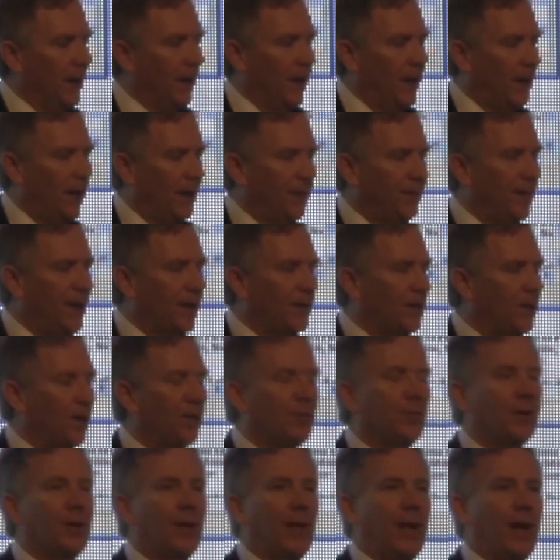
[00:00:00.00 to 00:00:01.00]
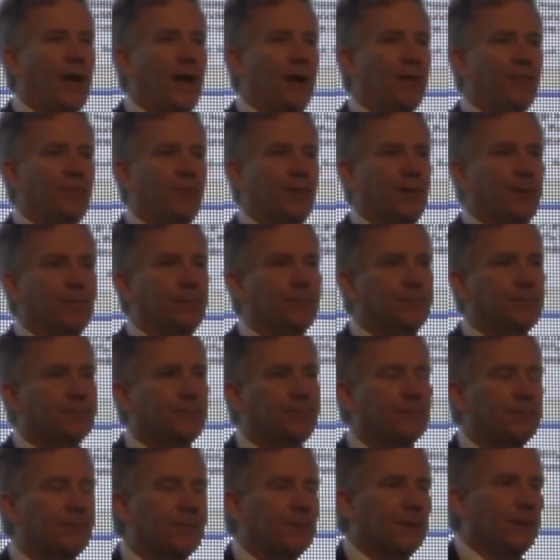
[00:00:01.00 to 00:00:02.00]
Uh, that got rid of half of them.
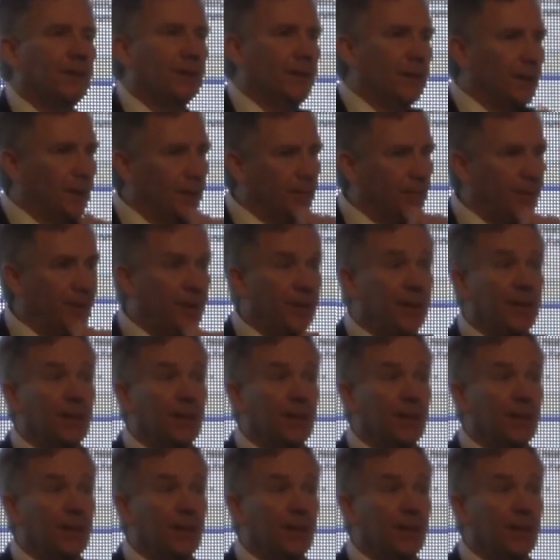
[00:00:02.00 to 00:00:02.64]
But